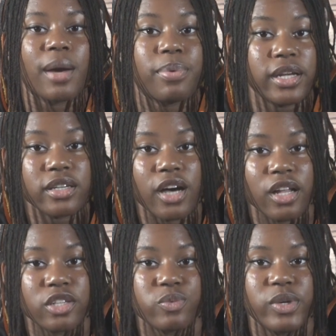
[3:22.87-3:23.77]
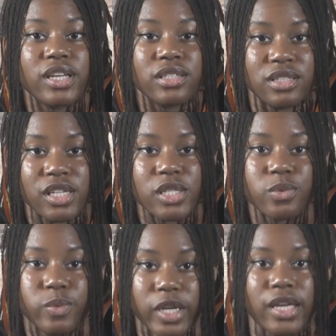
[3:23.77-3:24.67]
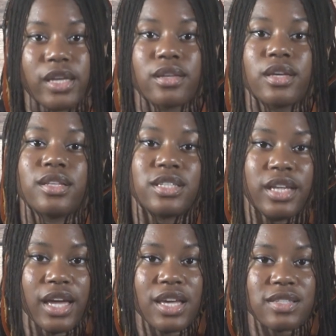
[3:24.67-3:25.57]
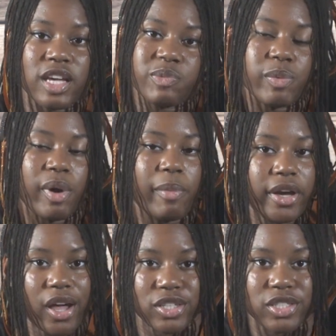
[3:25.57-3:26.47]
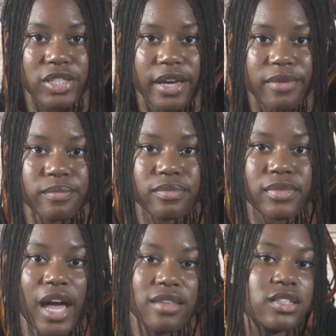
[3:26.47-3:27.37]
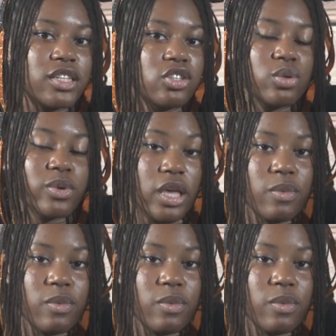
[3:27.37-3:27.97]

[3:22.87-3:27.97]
Apply to College Week is this week. Today is Ask Me About My College Day. Ask a teacher where they